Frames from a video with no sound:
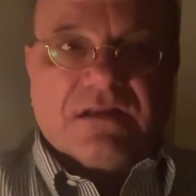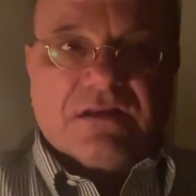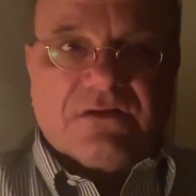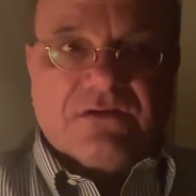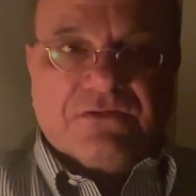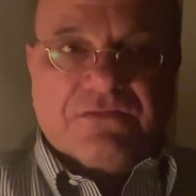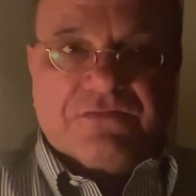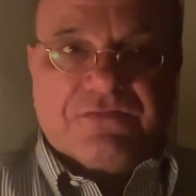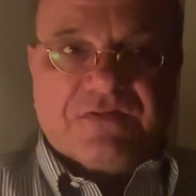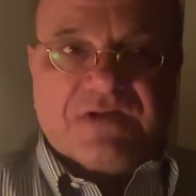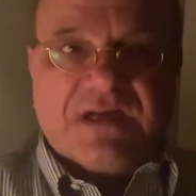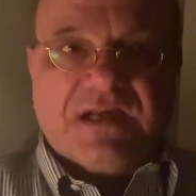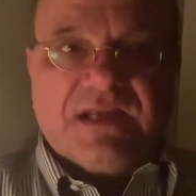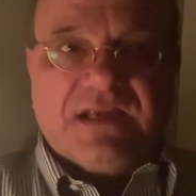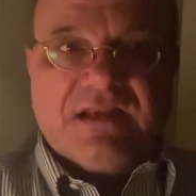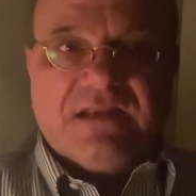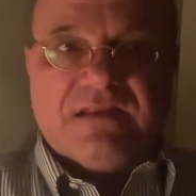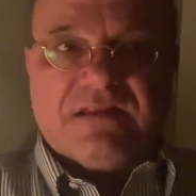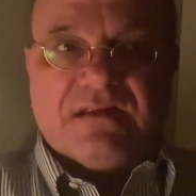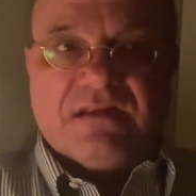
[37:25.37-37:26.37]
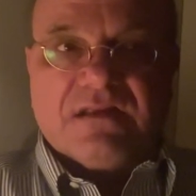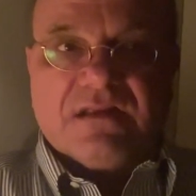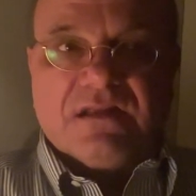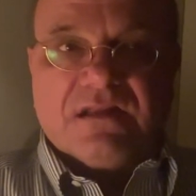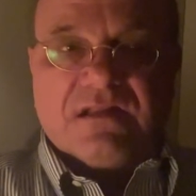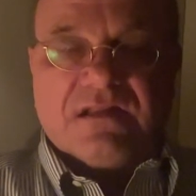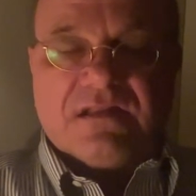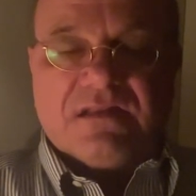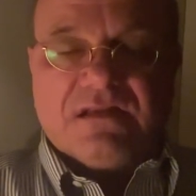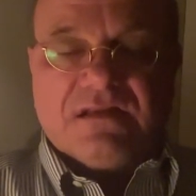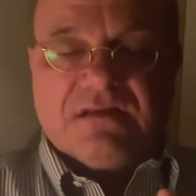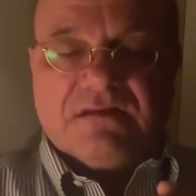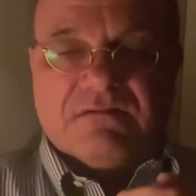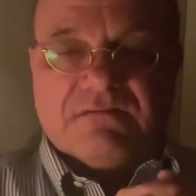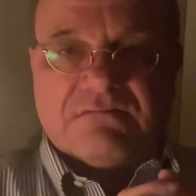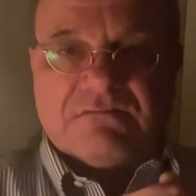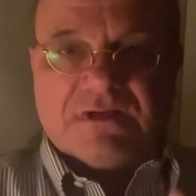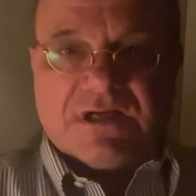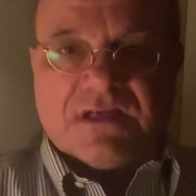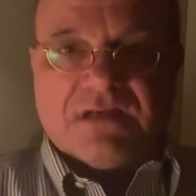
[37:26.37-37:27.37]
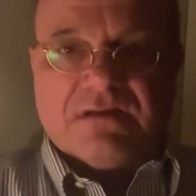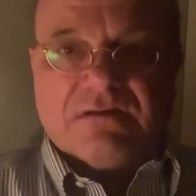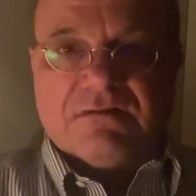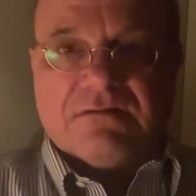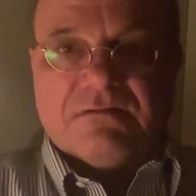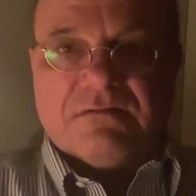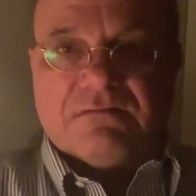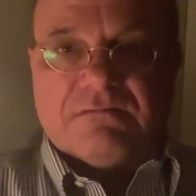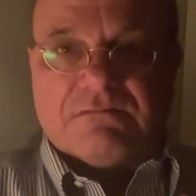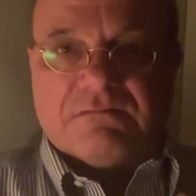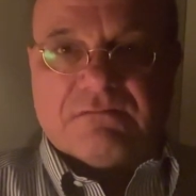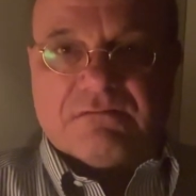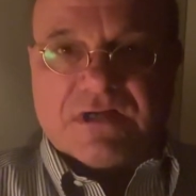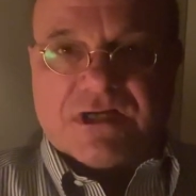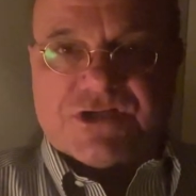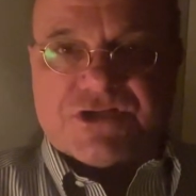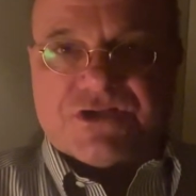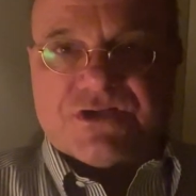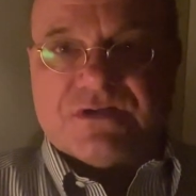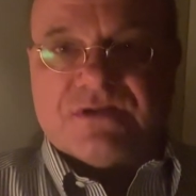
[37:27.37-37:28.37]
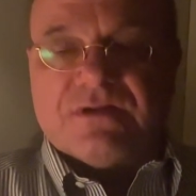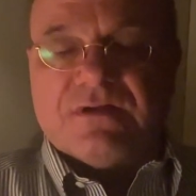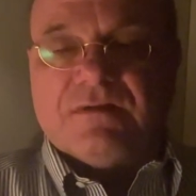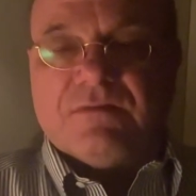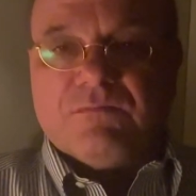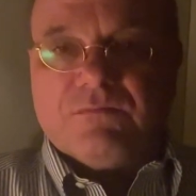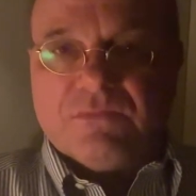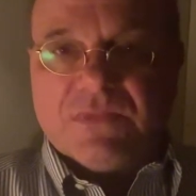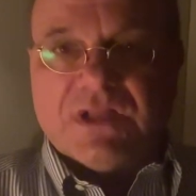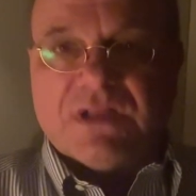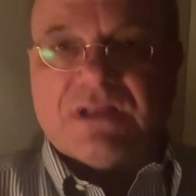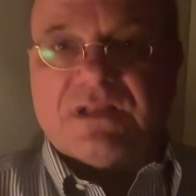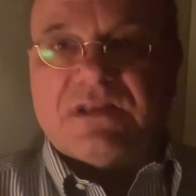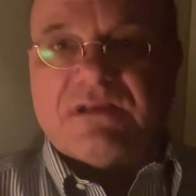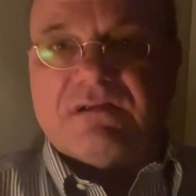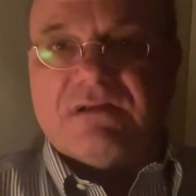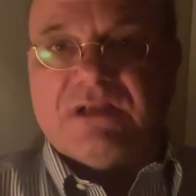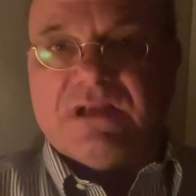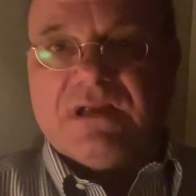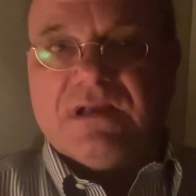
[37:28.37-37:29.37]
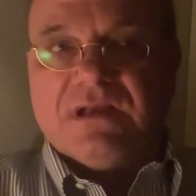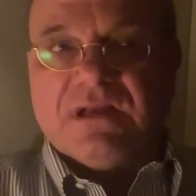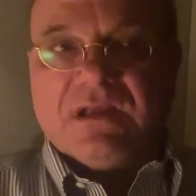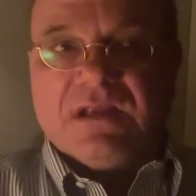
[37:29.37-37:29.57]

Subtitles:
to fight the regular Russian military.